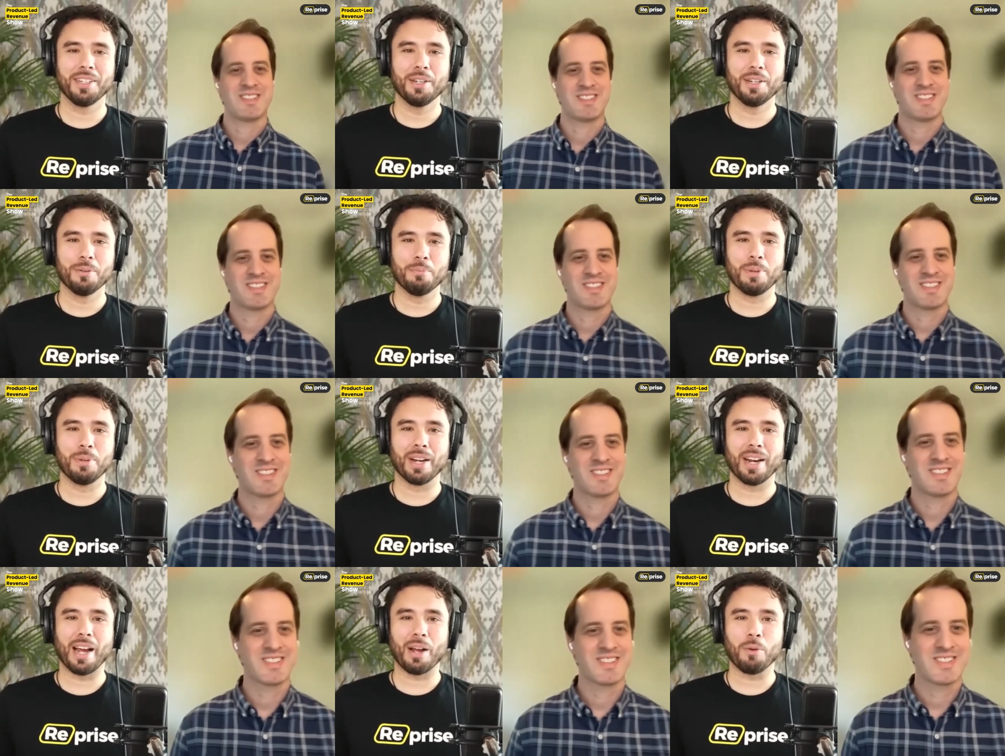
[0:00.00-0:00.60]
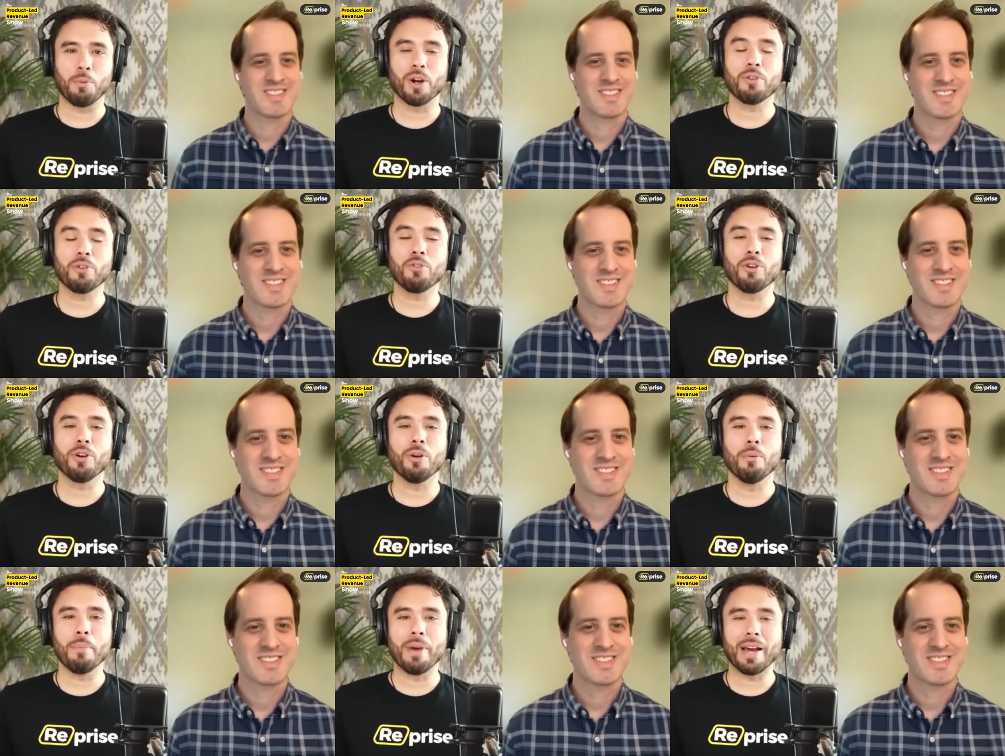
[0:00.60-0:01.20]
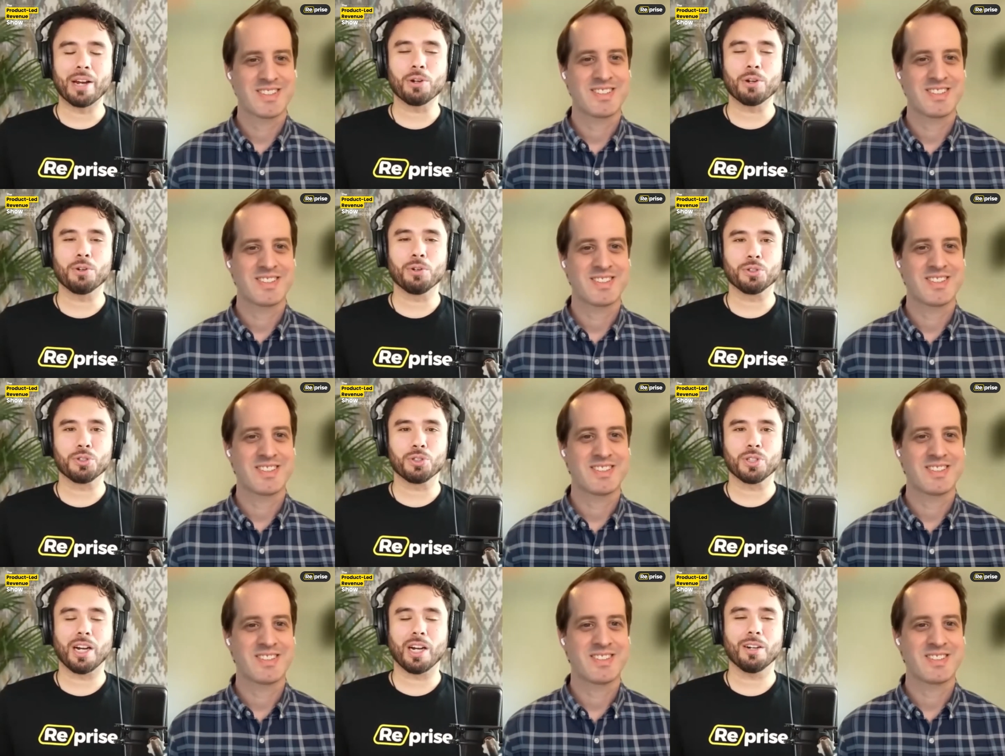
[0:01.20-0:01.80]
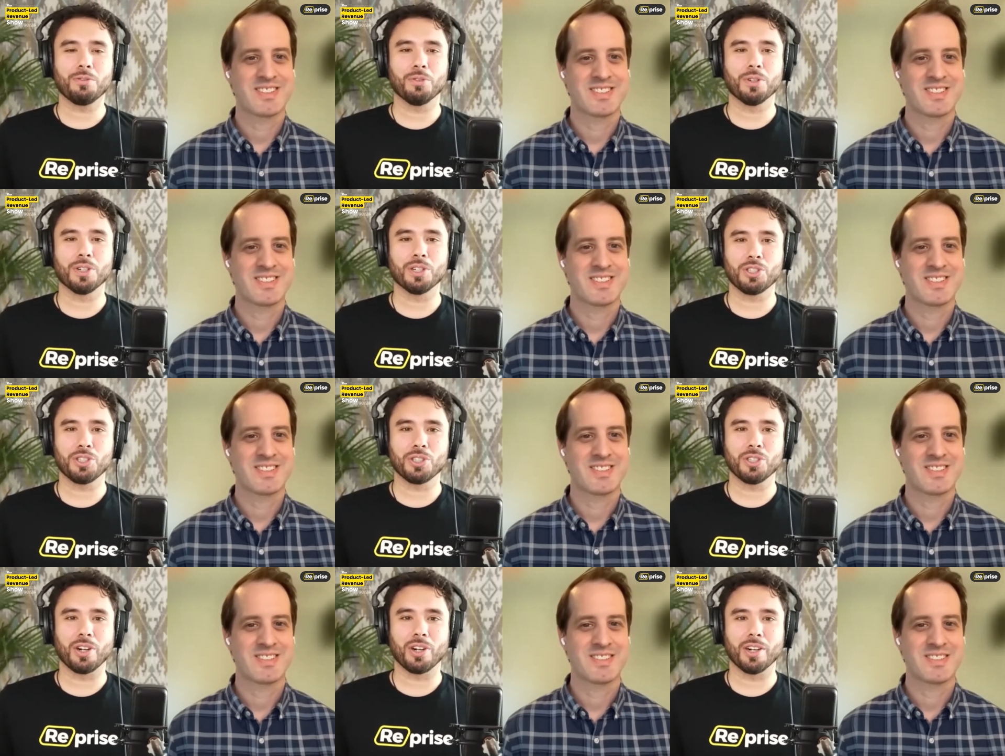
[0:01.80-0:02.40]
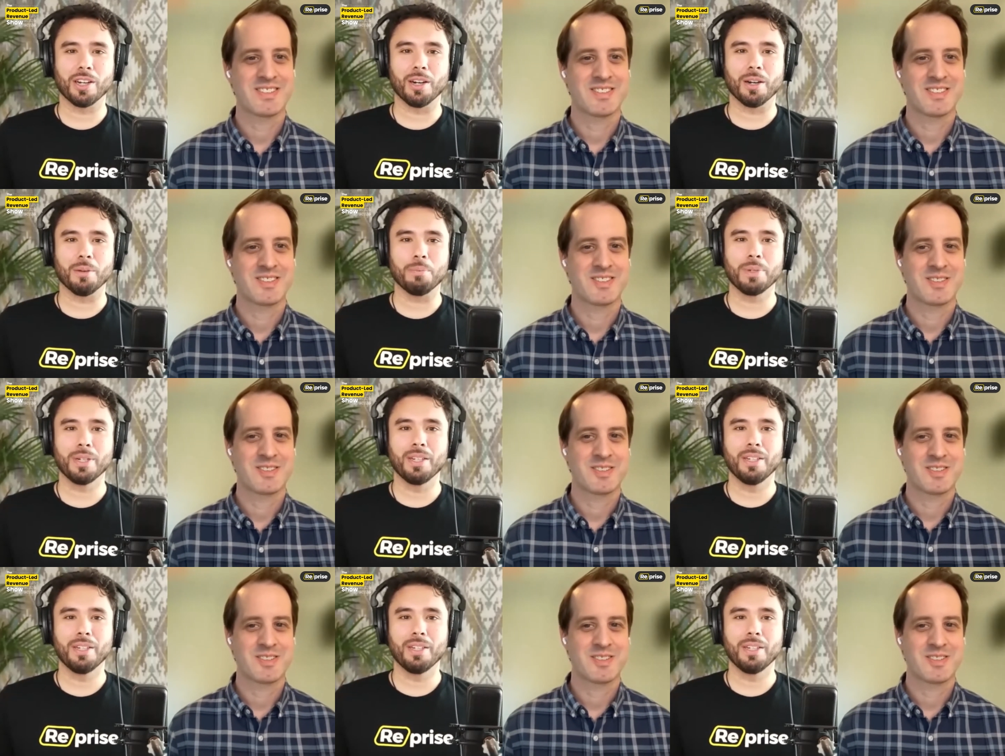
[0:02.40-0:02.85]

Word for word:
Speaker 1: But I worked for a medical software startup